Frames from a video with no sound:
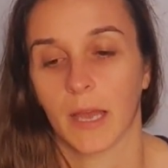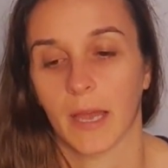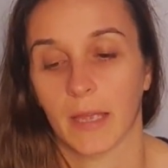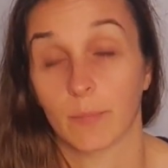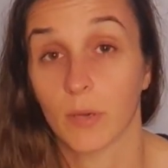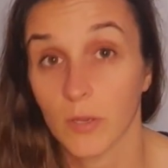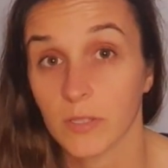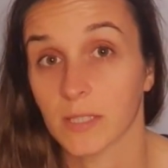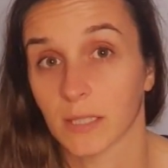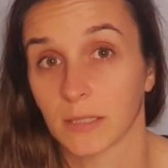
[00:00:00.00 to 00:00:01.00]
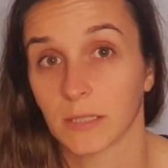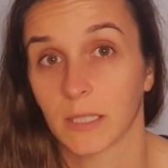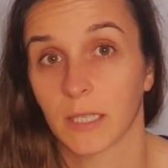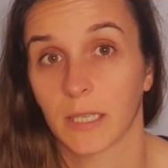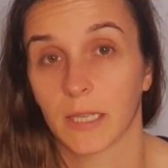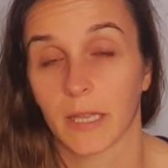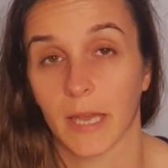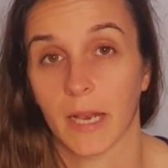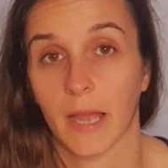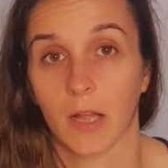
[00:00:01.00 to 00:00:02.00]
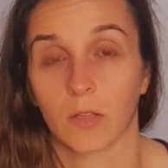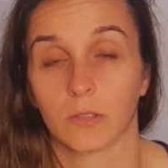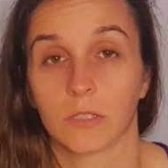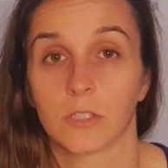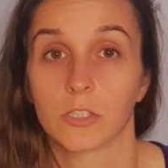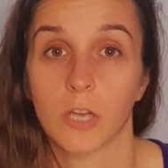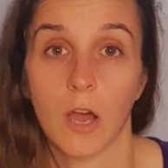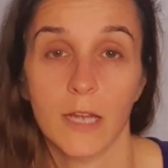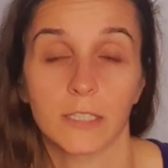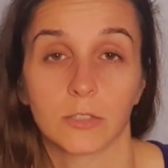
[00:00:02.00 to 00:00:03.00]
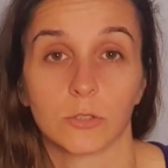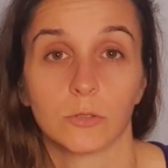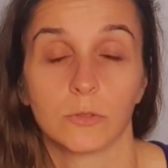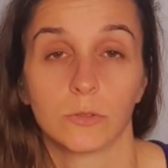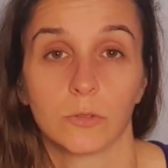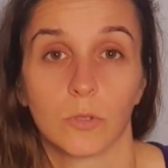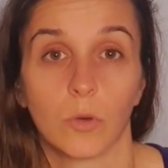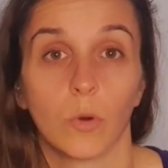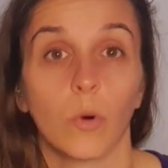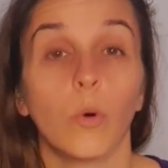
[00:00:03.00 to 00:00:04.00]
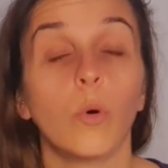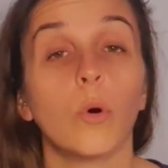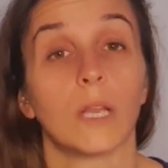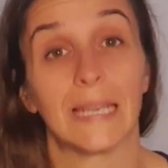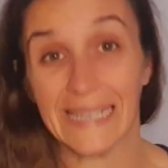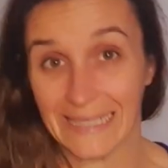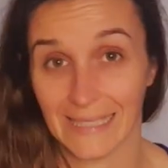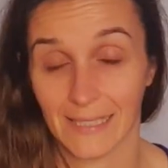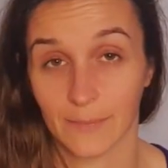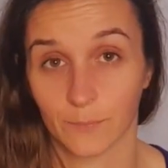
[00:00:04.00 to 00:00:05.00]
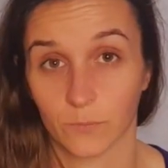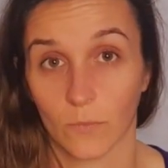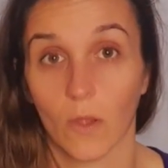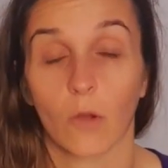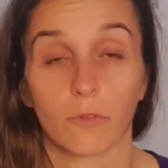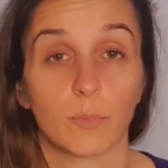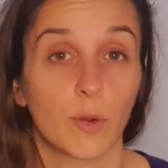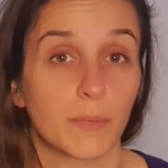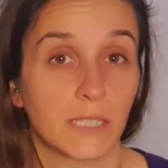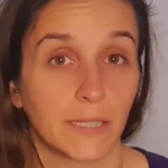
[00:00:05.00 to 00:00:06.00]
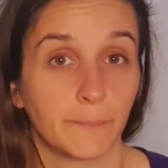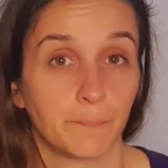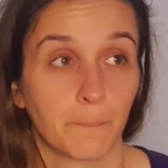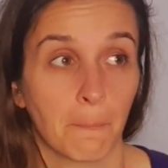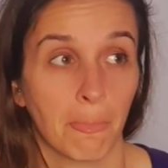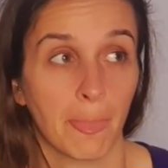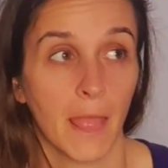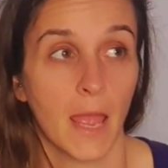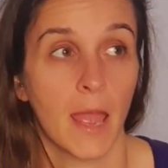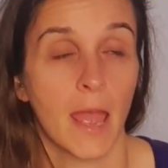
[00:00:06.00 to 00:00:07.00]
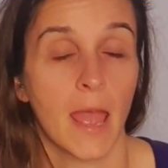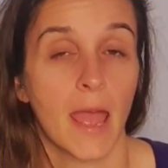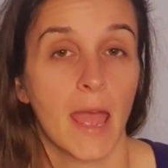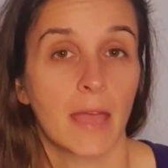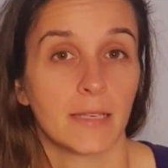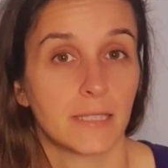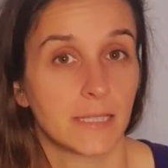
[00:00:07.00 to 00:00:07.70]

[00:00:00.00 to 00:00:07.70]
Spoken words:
a person that held title or lease of a property. And